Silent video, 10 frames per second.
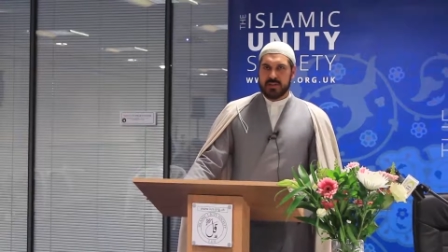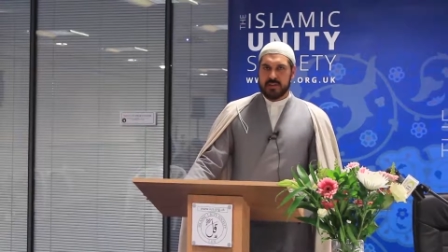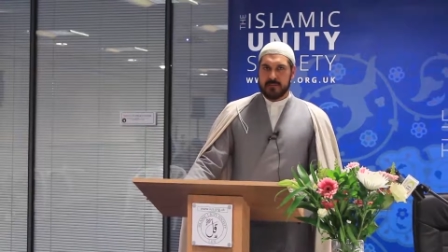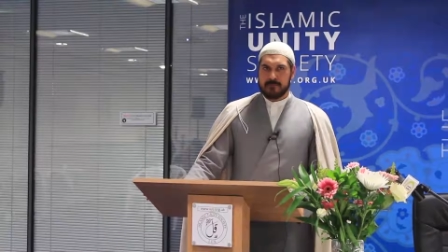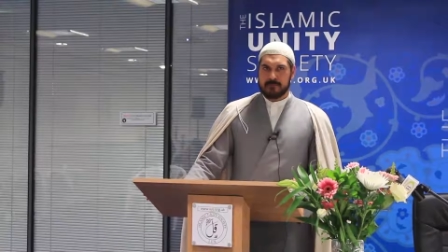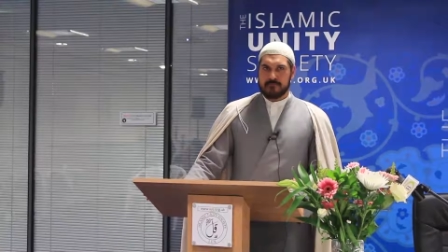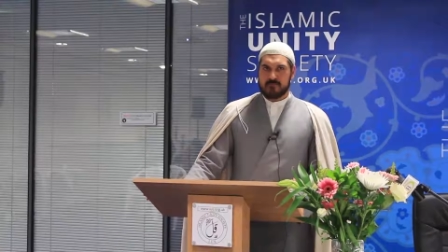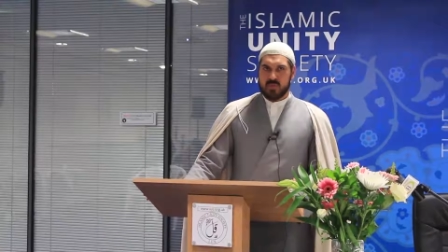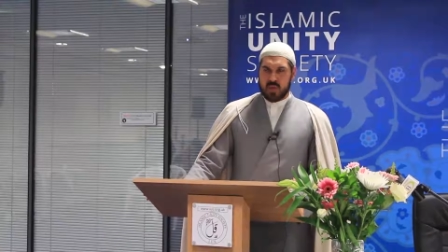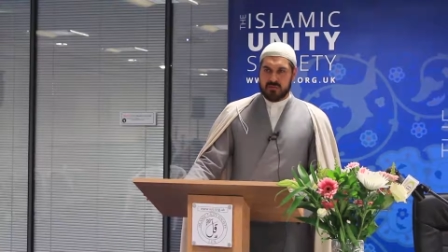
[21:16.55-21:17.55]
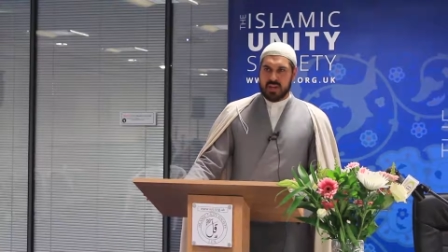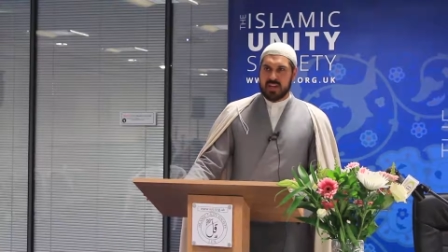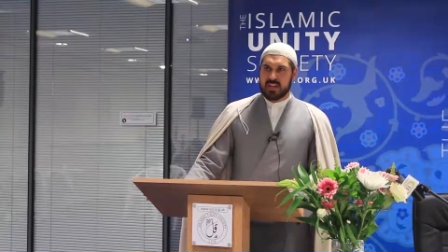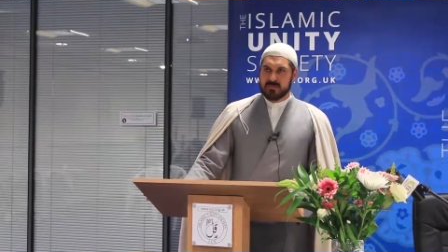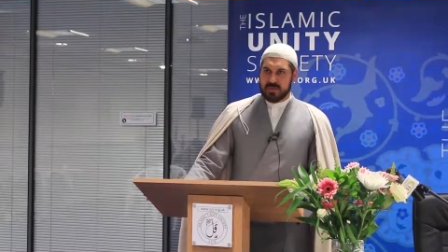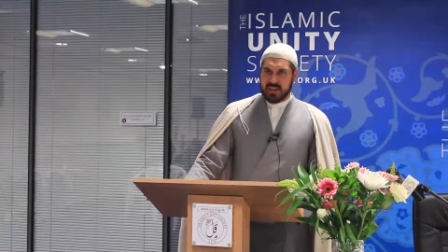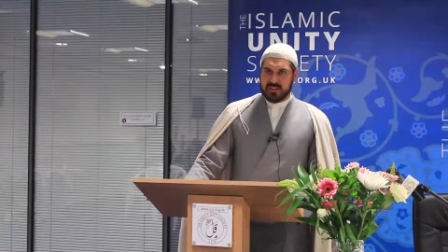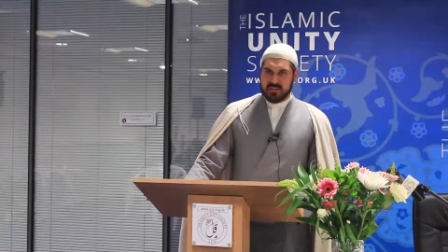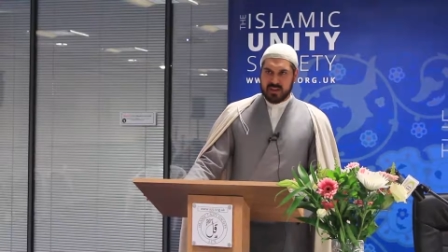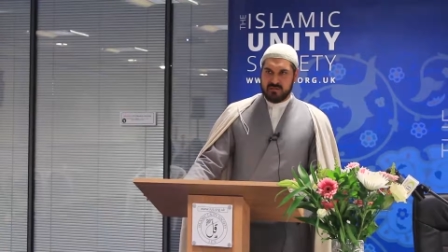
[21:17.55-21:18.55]
of Ahlul
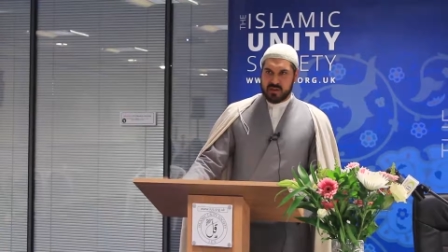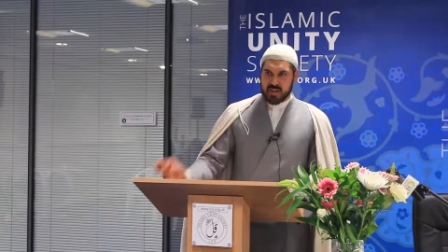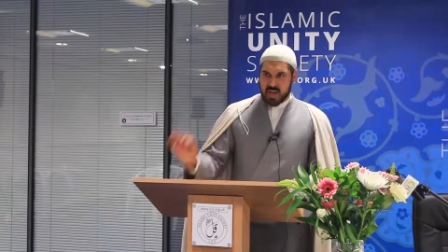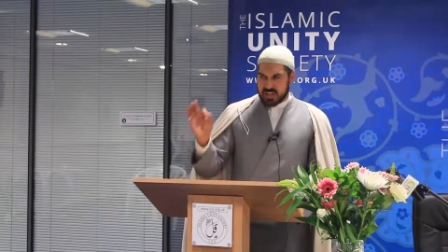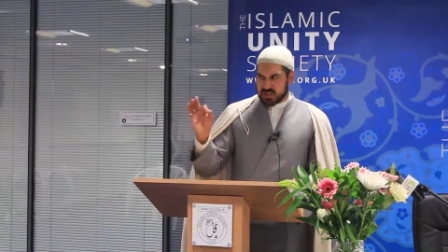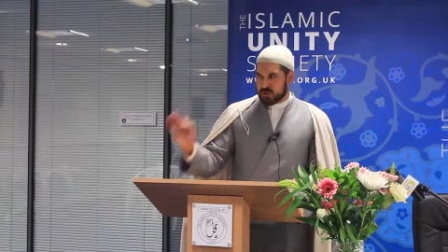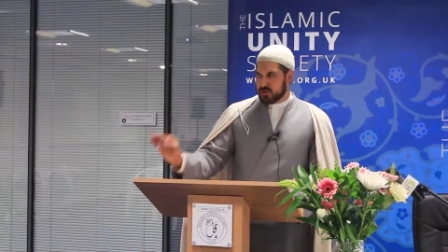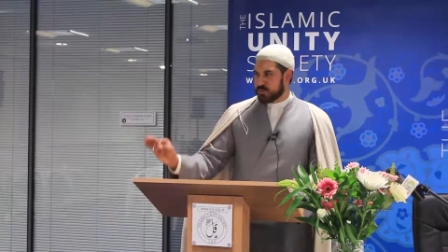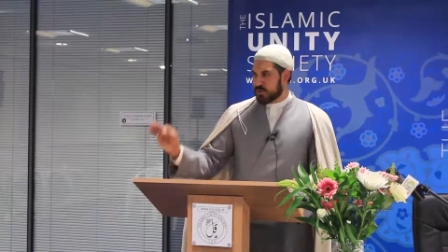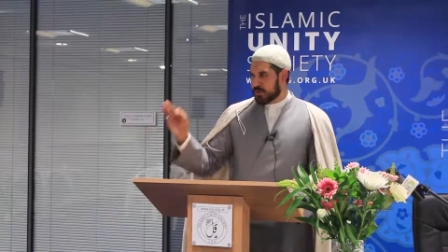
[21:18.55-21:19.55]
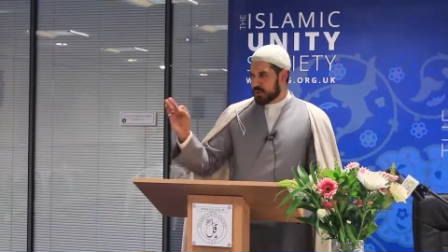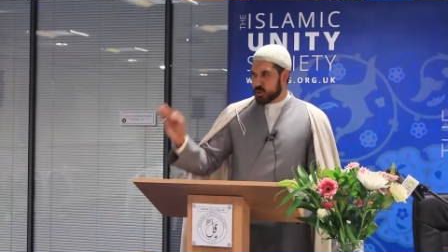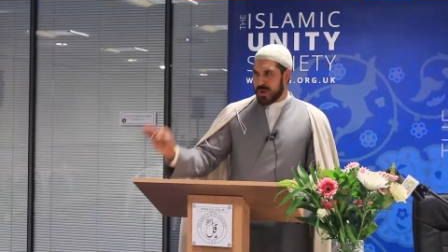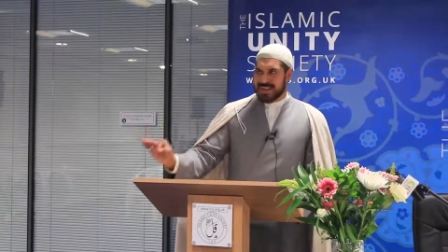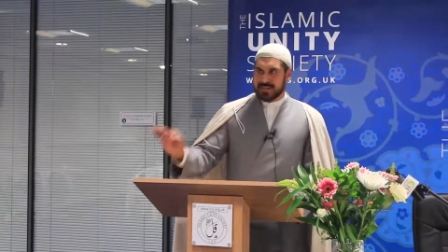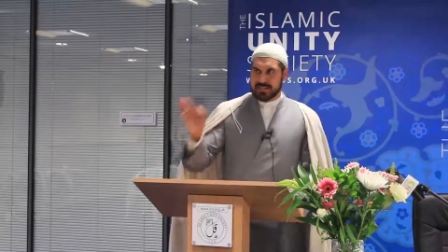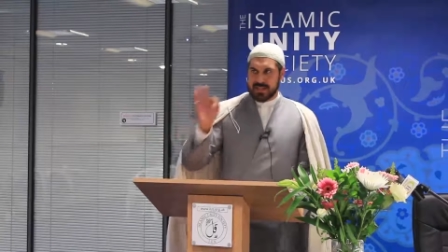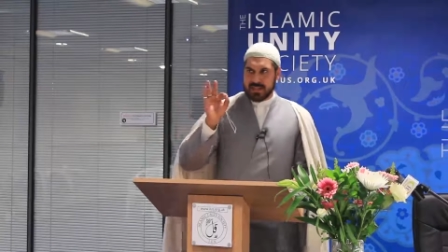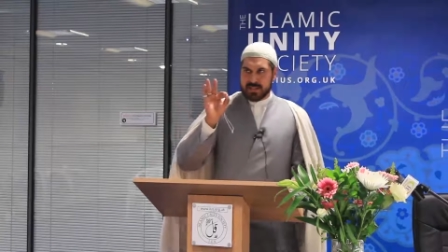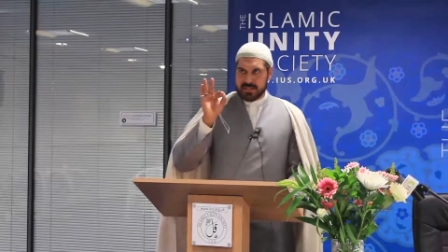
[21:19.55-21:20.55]
Bayt in regards to spirituality
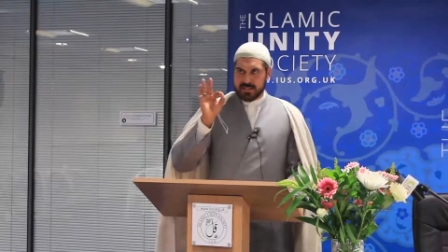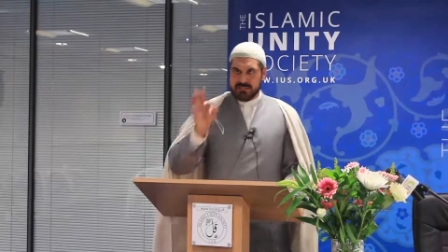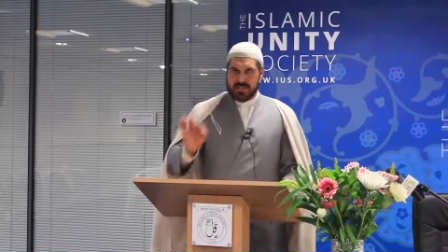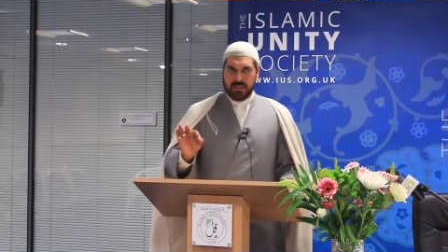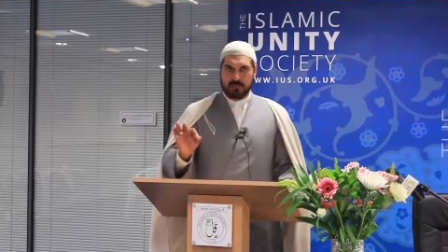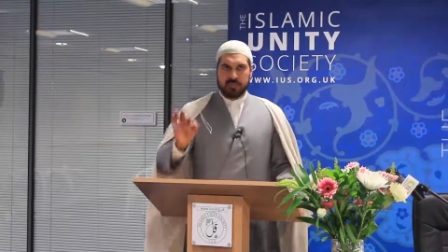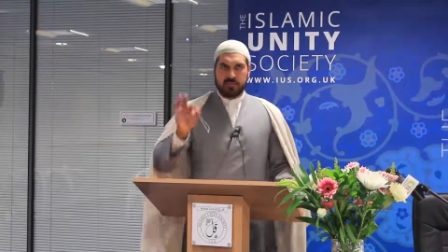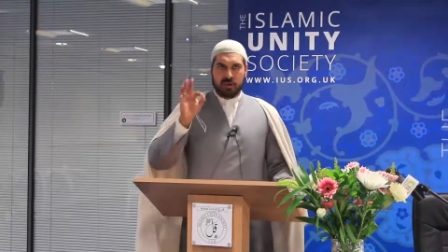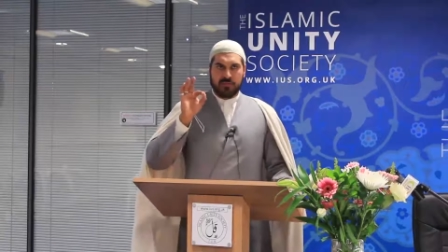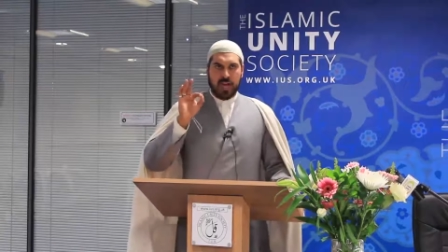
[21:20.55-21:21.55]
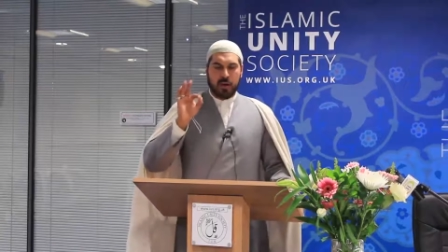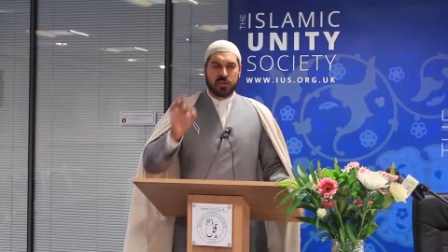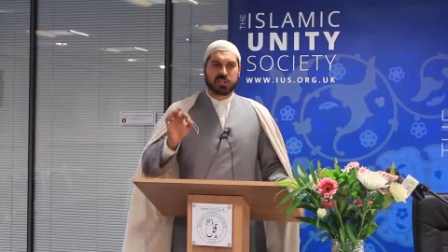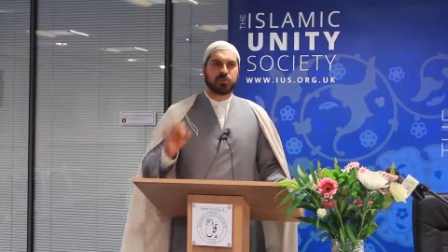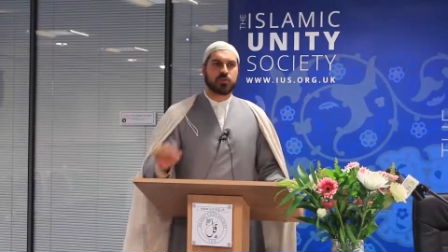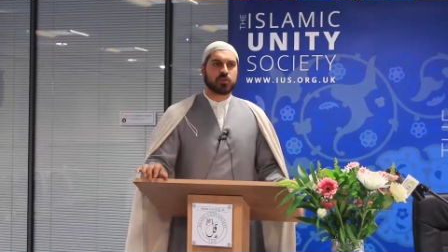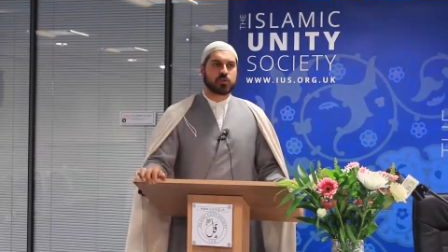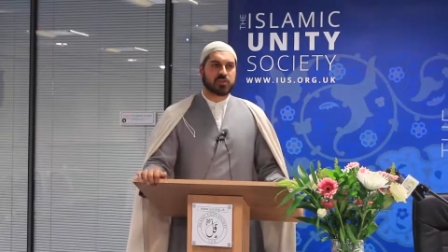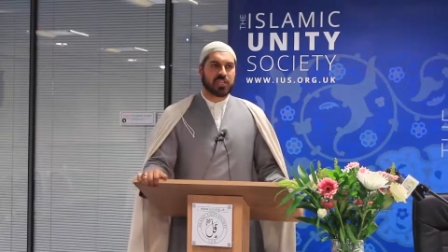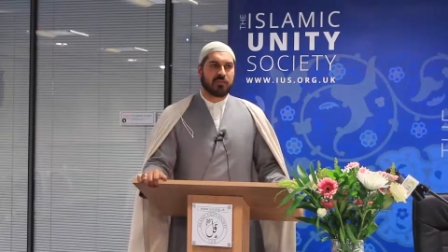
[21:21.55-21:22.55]
and the development of our
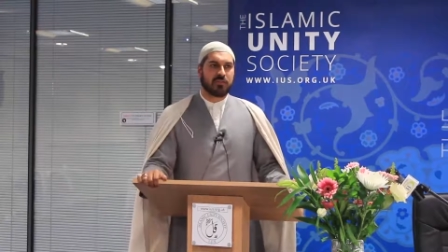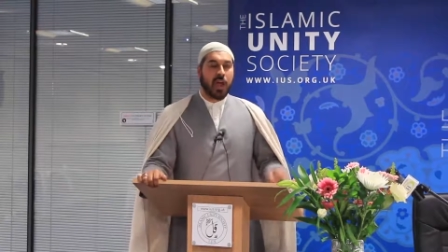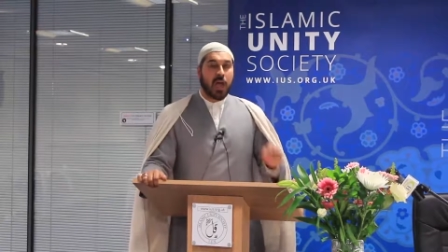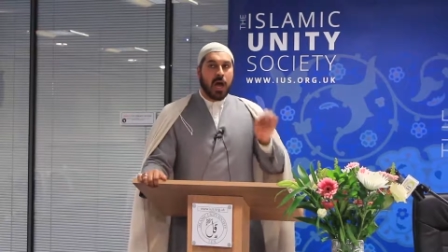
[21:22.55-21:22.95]
spiritual self,